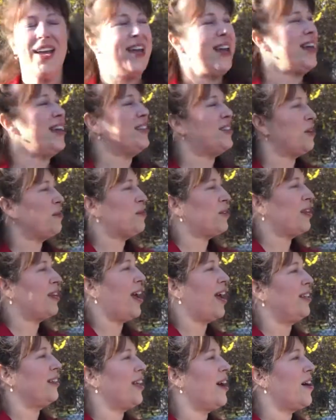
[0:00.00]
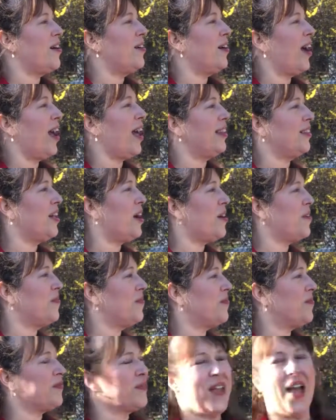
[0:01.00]
Egyptian, hello, hello
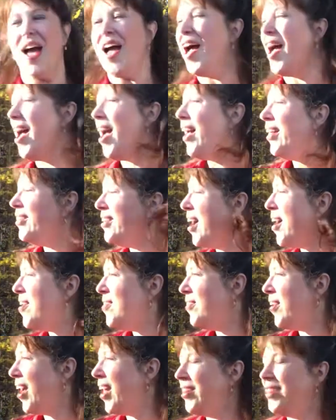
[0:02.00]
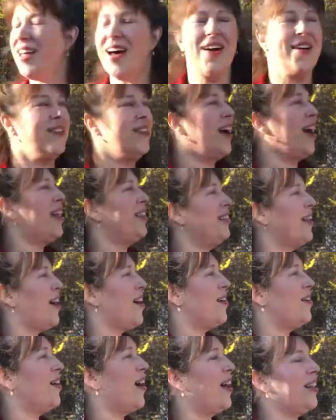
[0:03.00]
hello, hello,
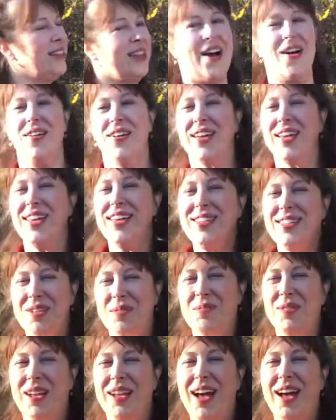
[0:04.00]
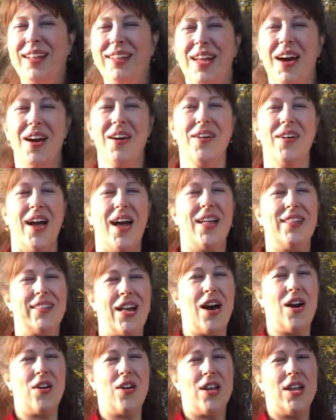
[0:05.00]
hello, hello. Egyptian, hello,
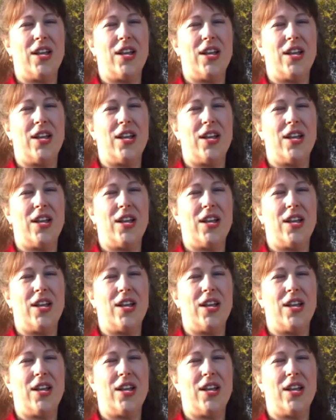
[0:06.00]
hello.